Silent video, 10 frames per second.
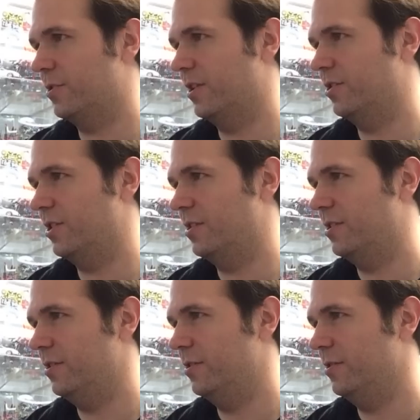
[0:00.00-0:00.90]
during
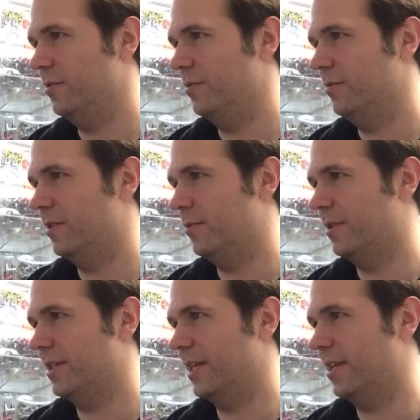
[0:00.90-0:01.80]
G2. There
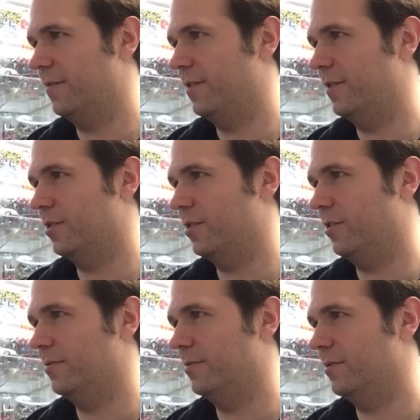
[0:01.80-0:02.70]
weren't any
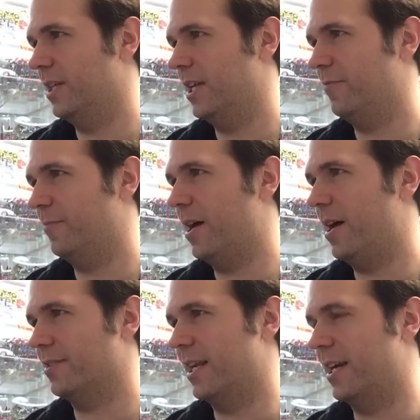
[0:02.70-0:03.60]
official TF
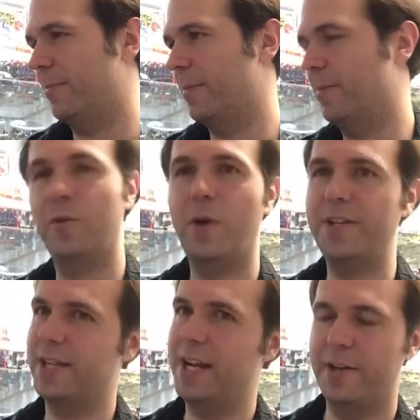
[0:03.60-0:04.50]
Pogs that I remember. There
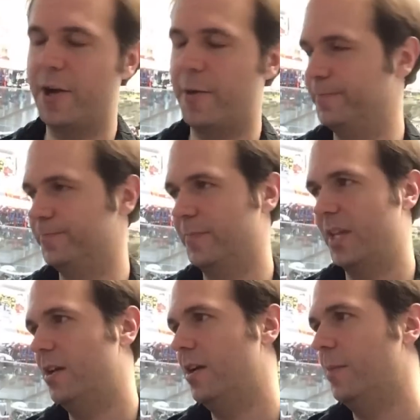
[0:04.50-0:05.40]
wasn't any, no.
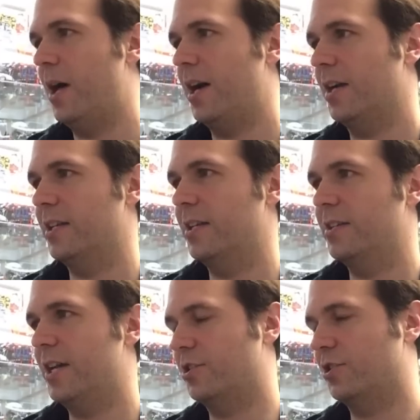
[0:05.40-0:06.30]
Pog
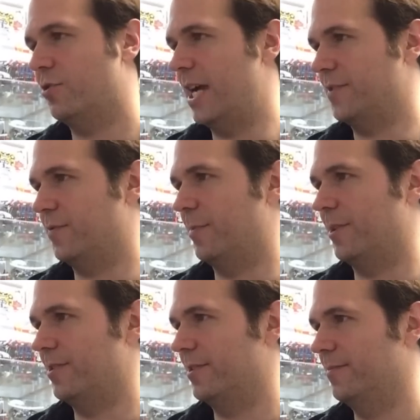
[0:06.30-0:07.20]
didn't touch
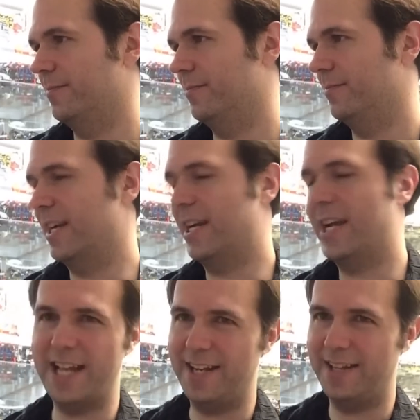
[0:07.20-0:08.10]
Transformers. Like
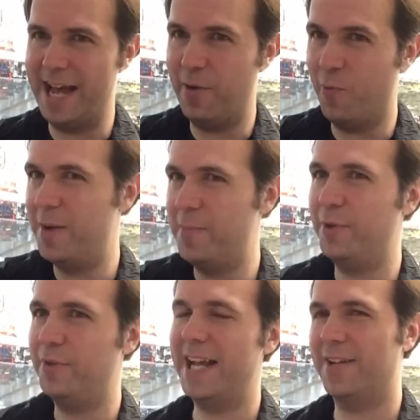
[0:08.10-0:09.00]
I said, that one
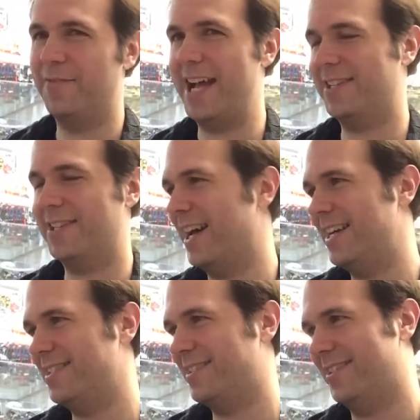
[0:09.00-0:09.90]
bootleg of
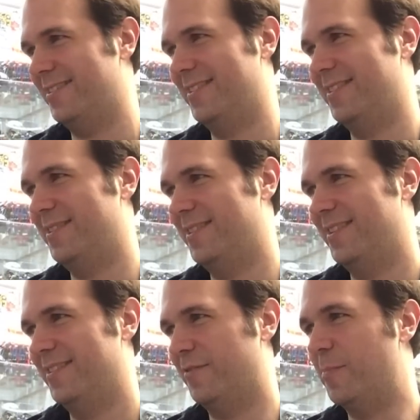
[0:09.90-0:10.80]
X-Kaiser
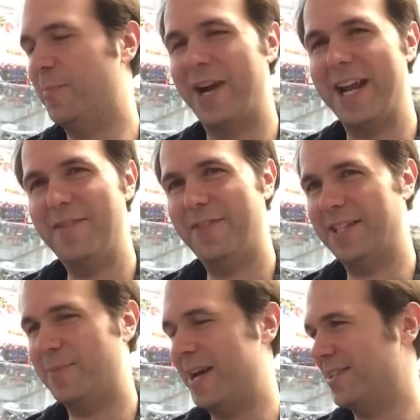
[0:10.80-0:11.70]
from Brave,
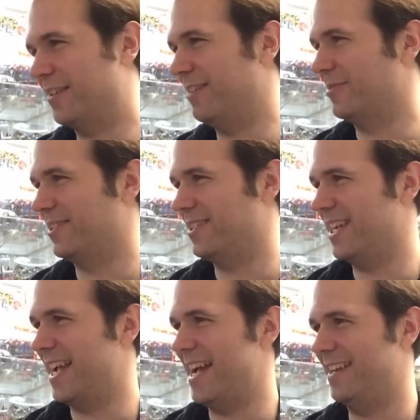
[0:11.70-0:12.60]
that's about as close as
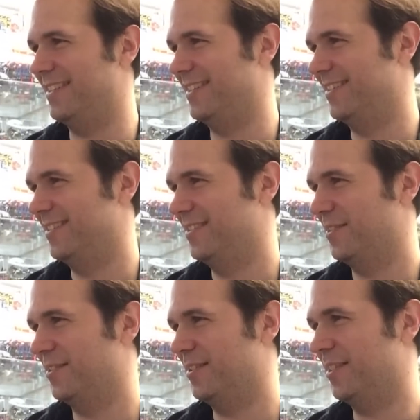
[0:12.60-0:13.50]
you get
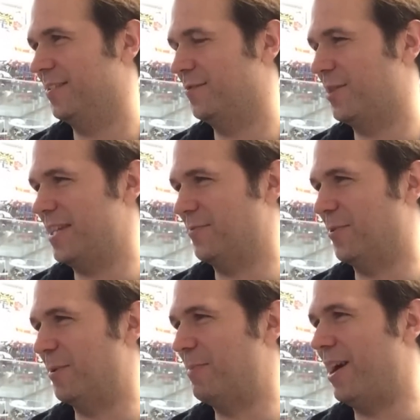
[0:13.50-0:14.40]
of
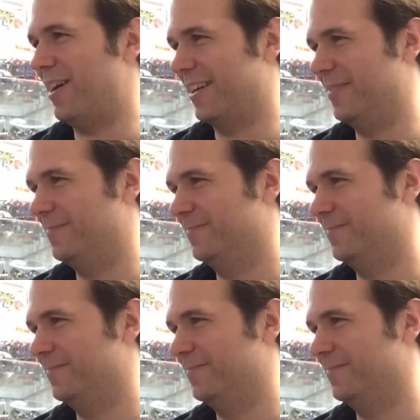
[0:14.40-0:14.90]
Transformer Pog.